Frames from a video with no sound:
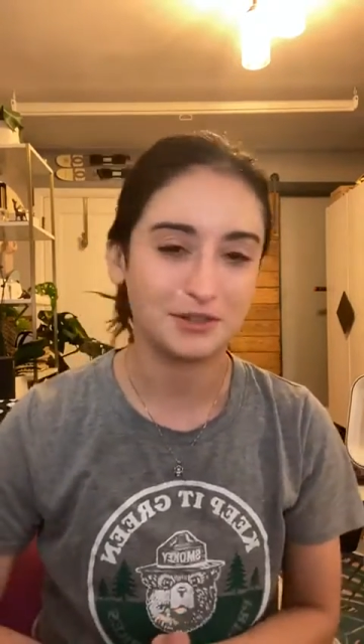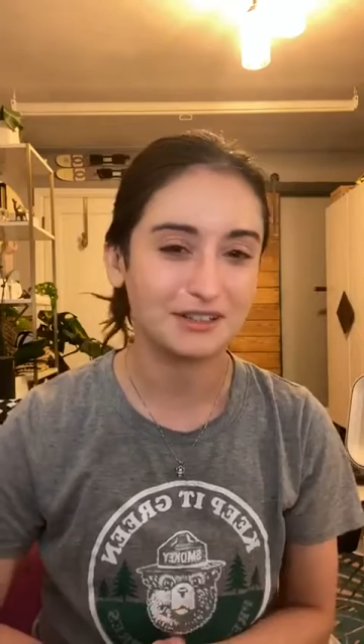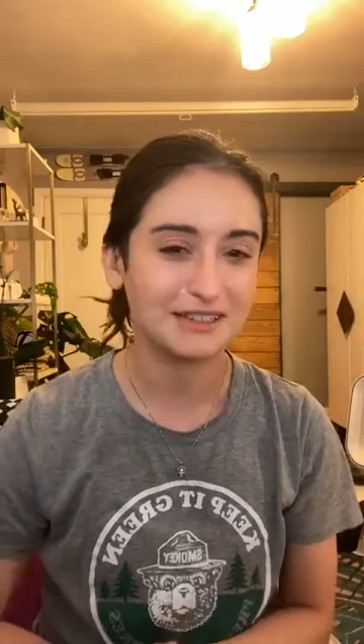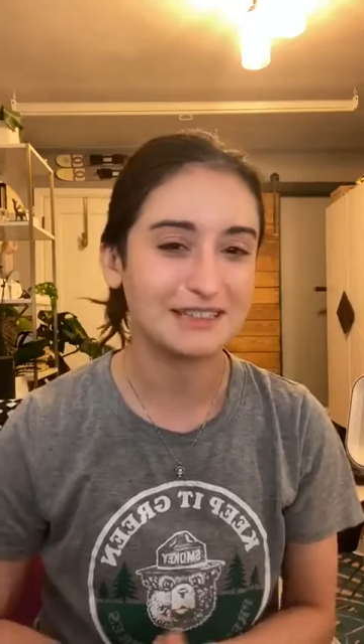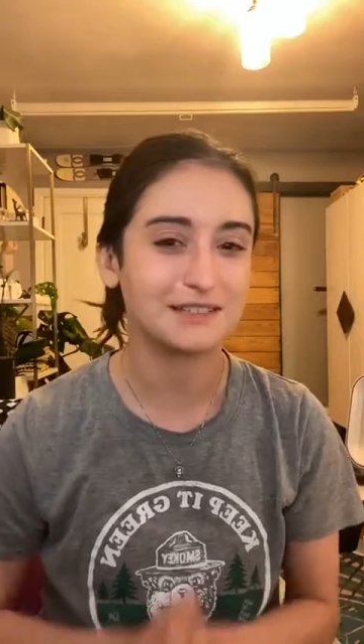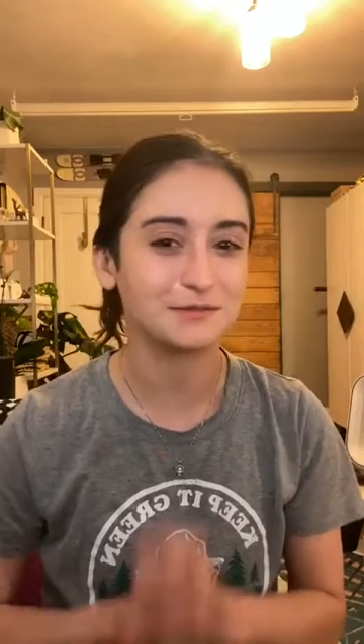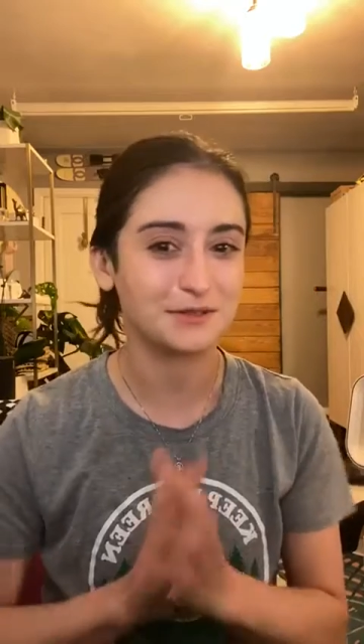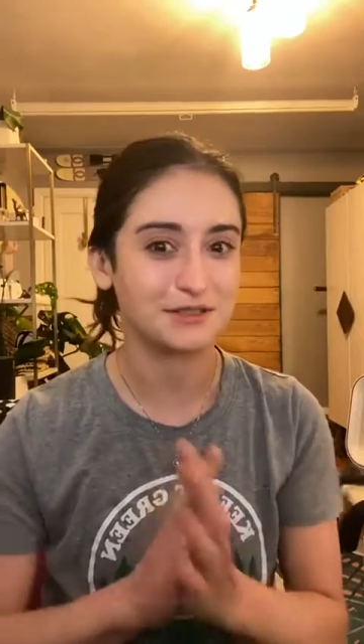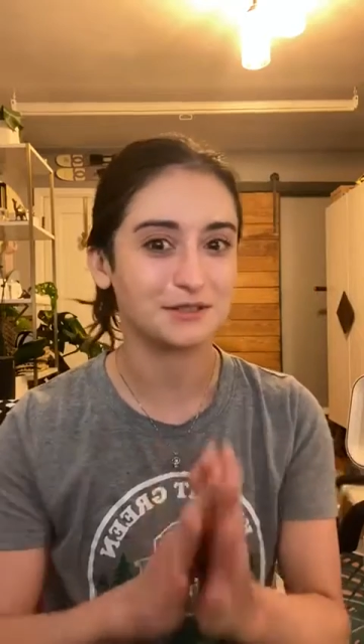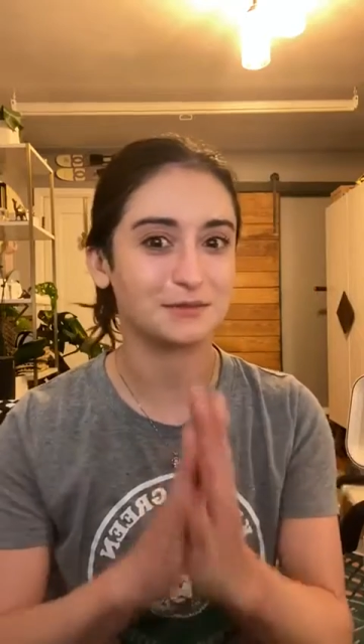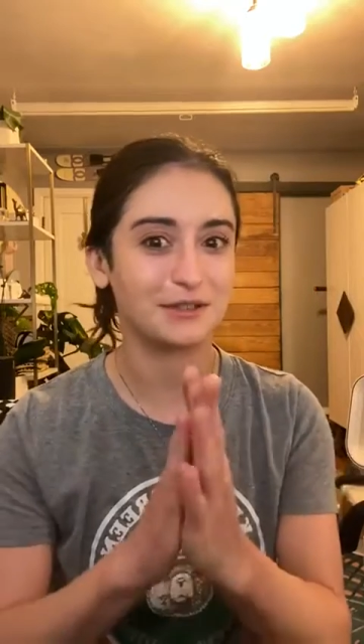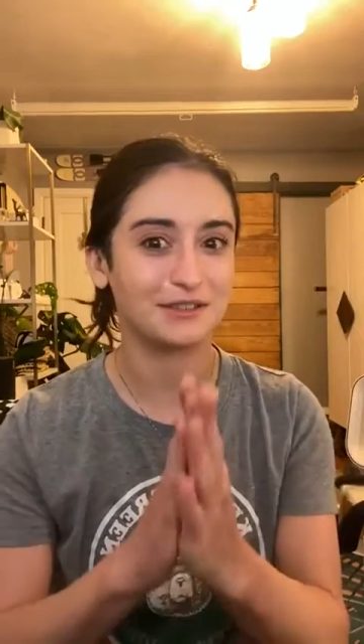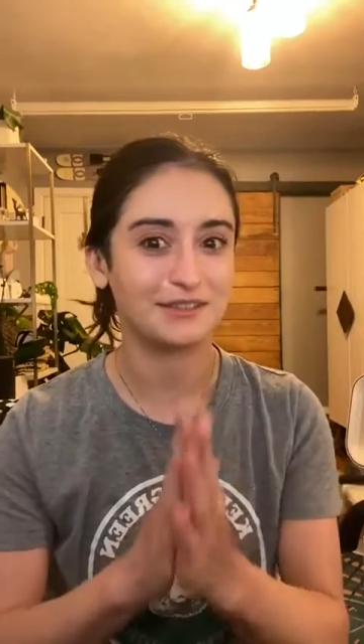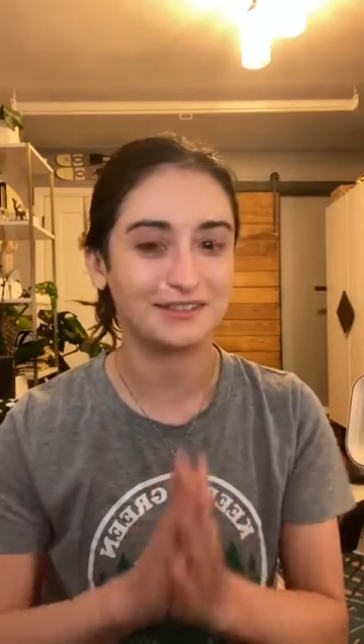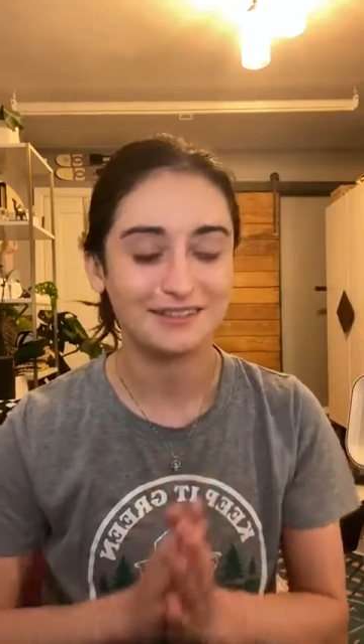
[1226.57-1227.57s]
But at least once a
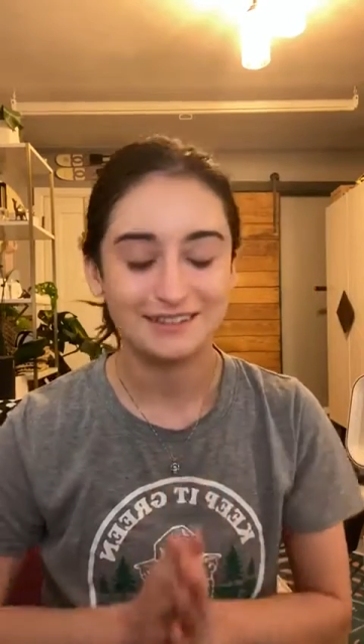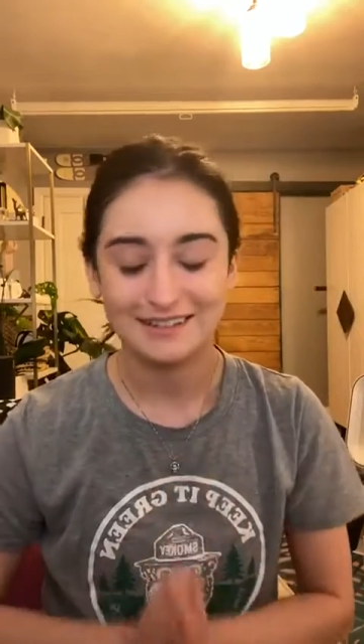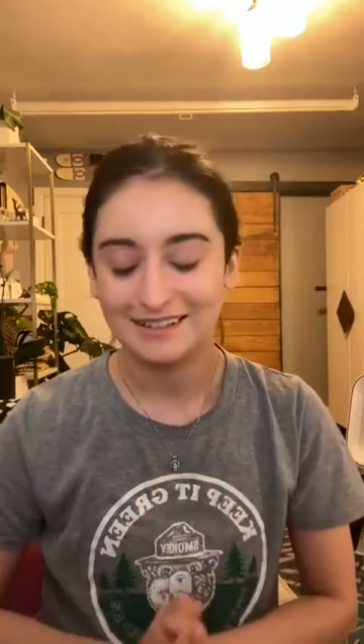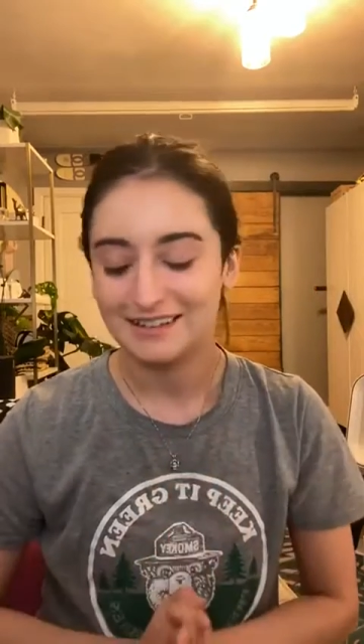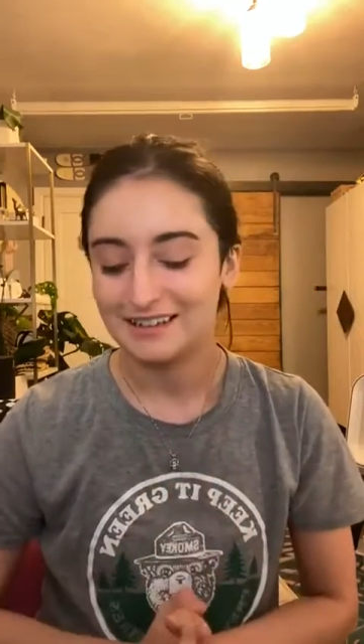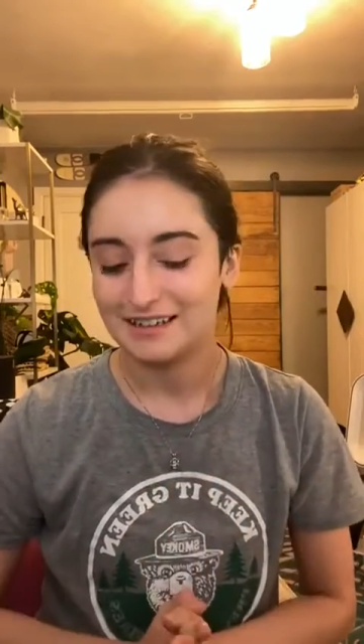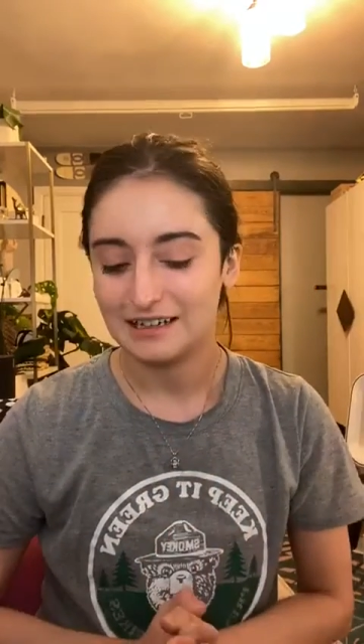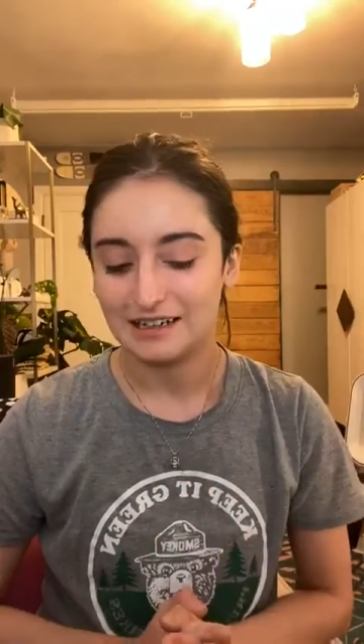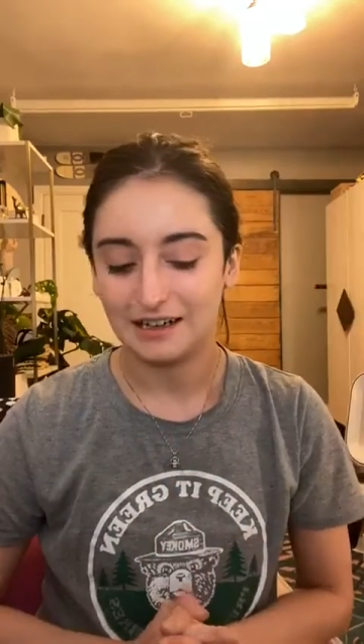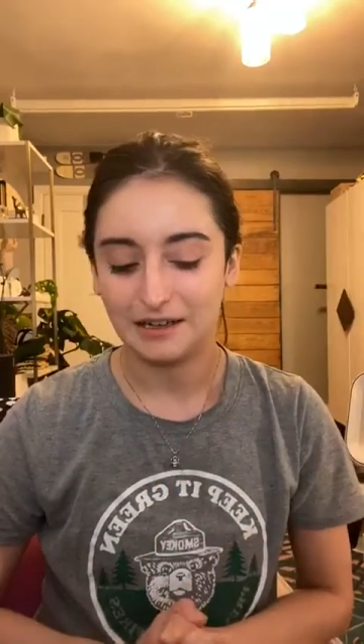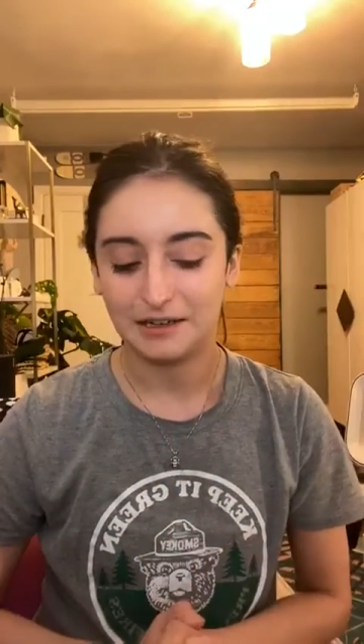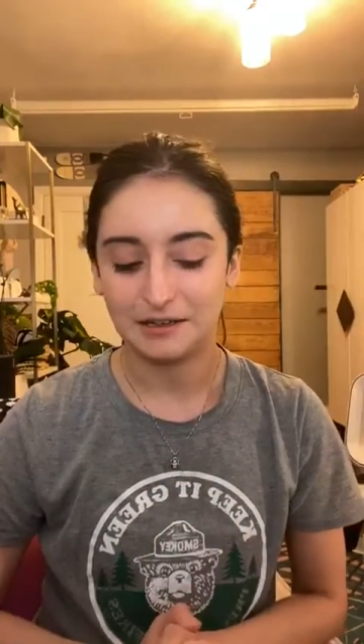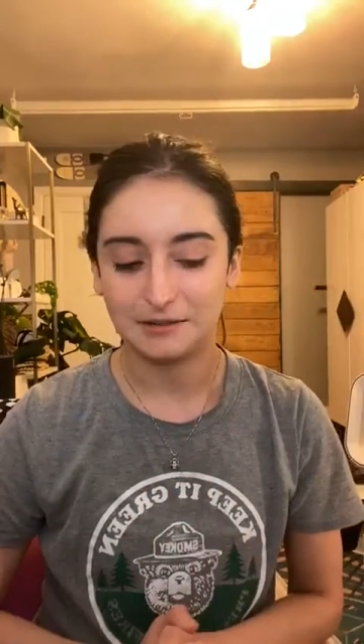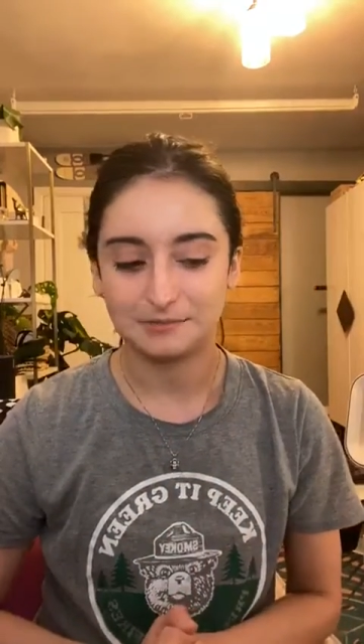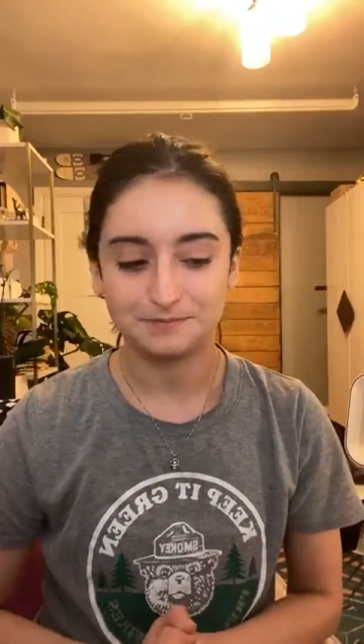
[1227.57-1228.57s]
month.
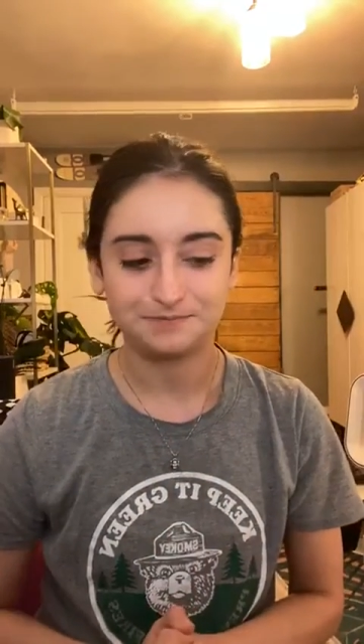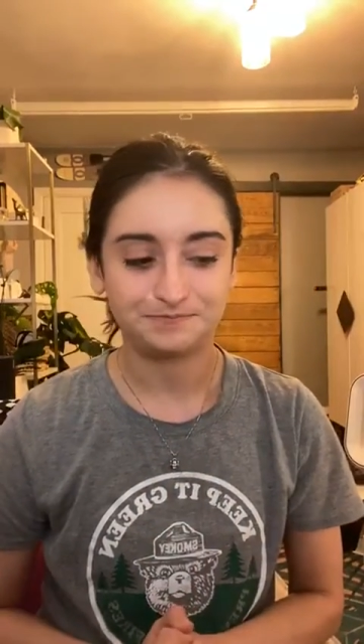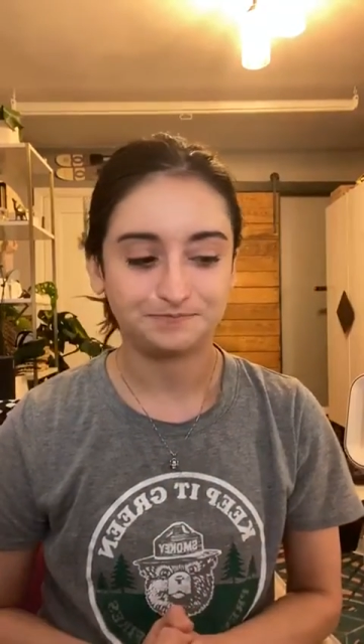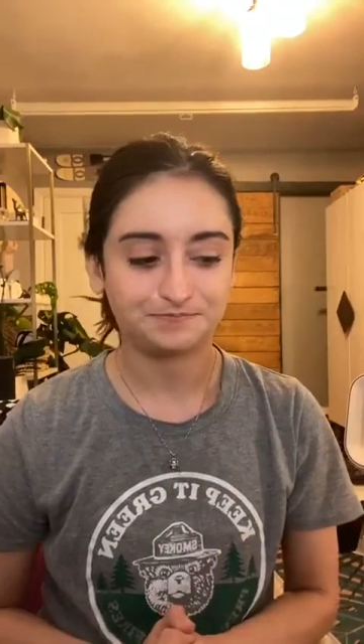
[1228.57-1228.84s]
Where